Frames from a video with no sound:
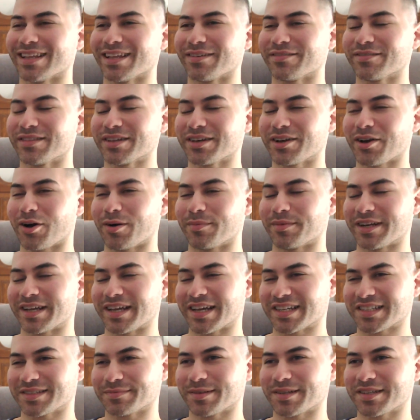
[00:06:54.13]
I love the comedy
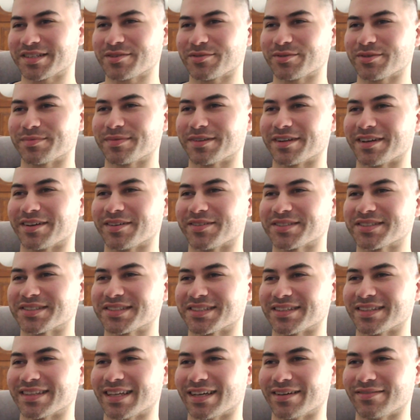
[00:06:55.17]
aspect to it, but I
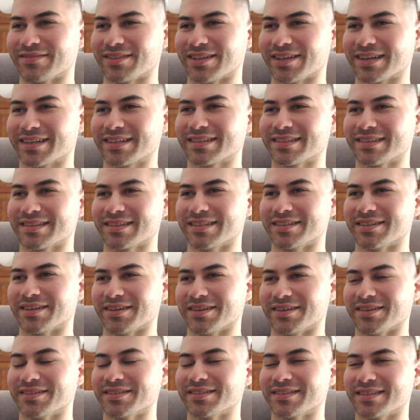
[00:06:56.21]
also love like you
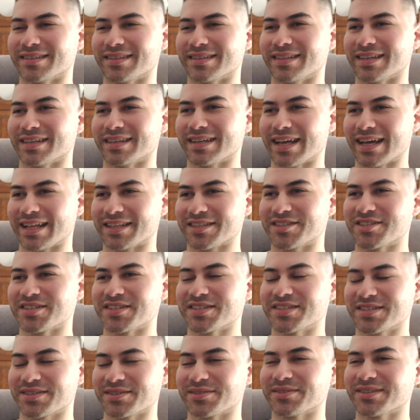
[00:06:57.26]
know the
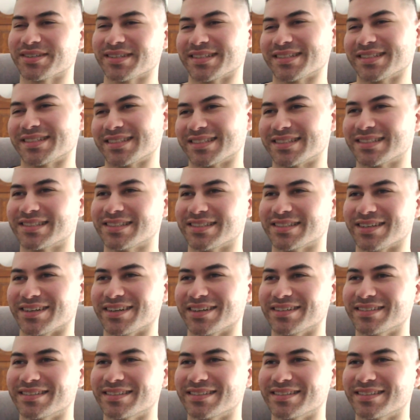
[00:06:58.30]
analogy to it. It's just you